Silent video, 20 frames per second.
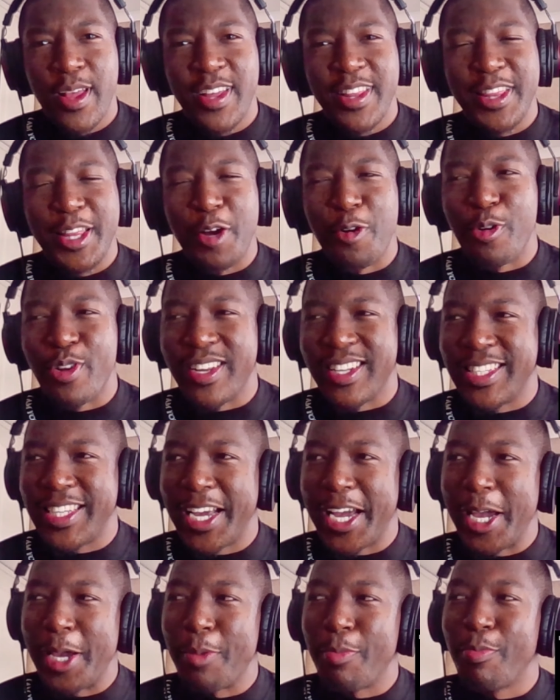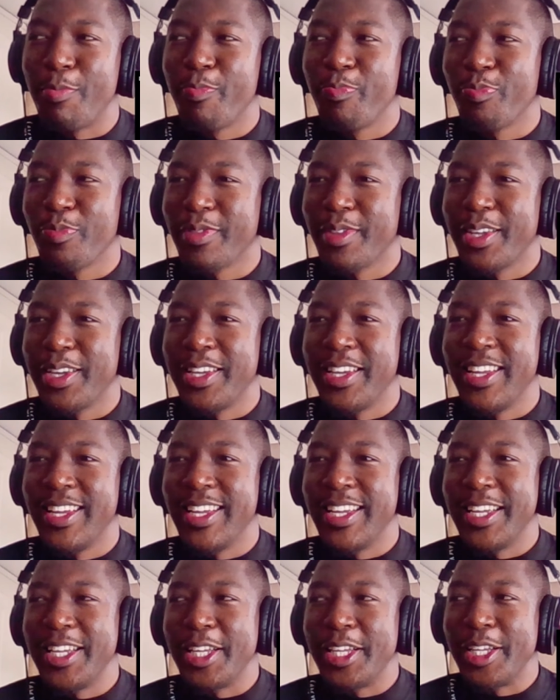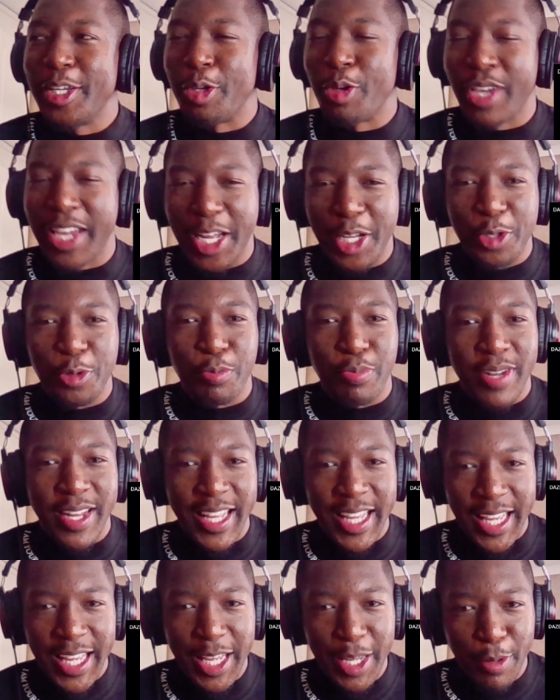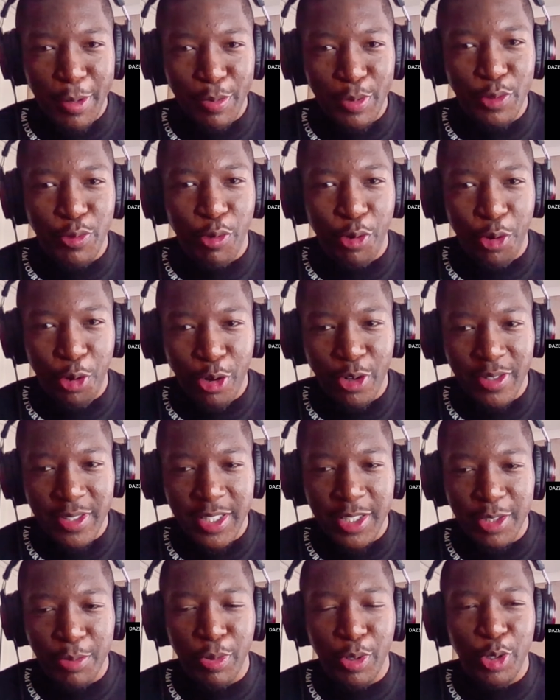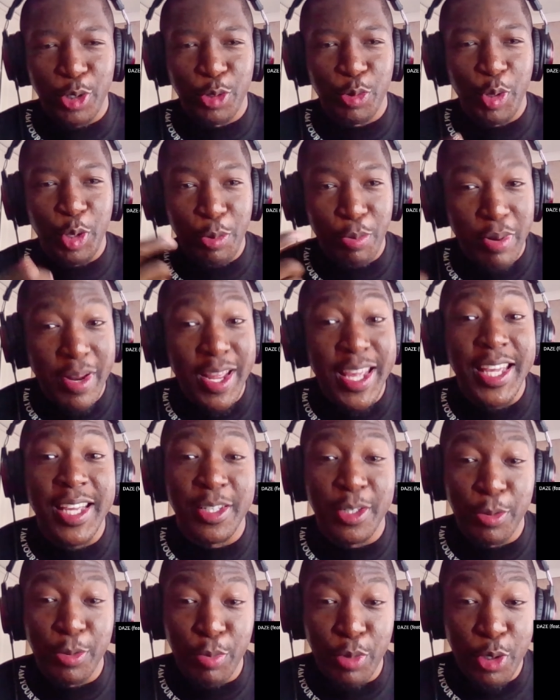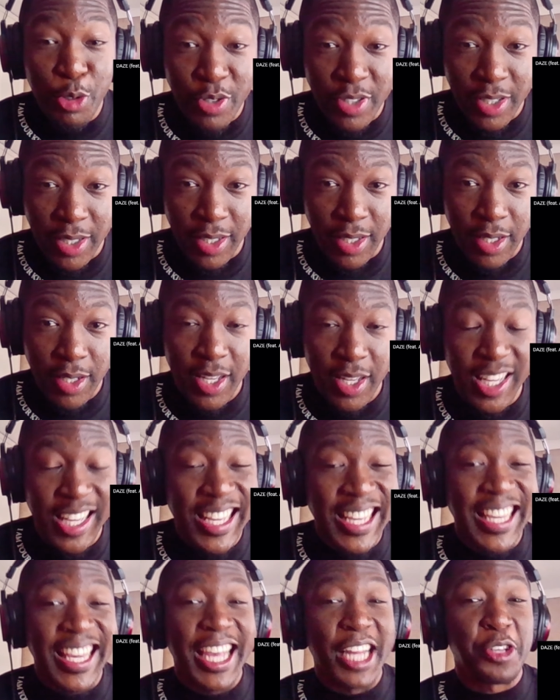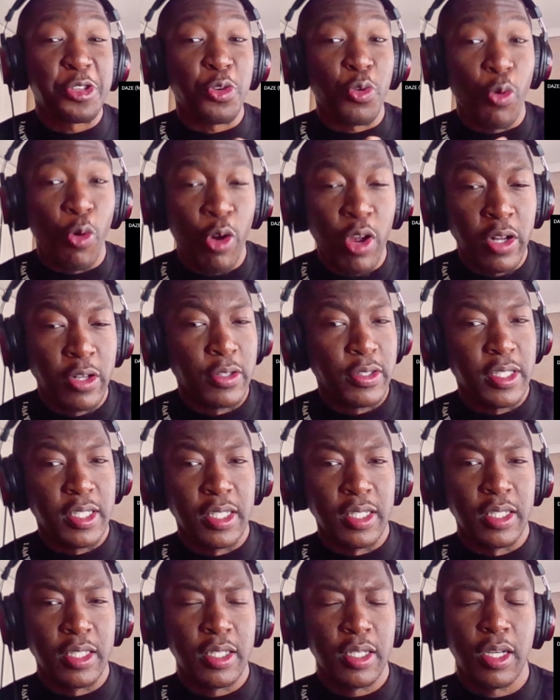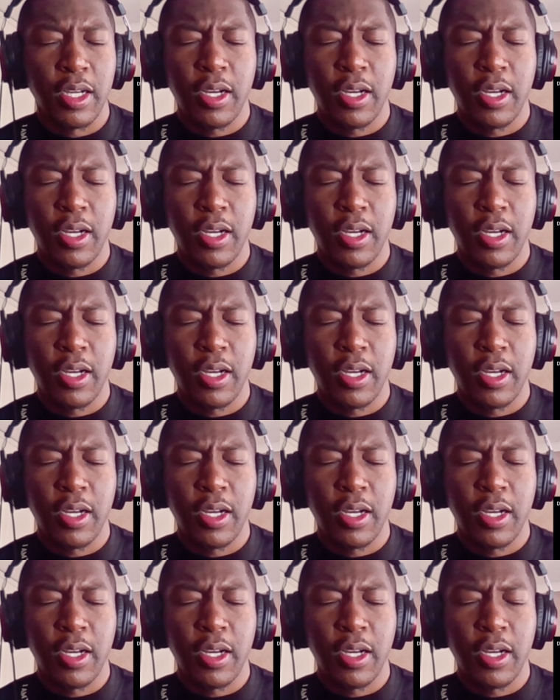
the only time you get to play him is for royalties because when you play his music, he gets royalties.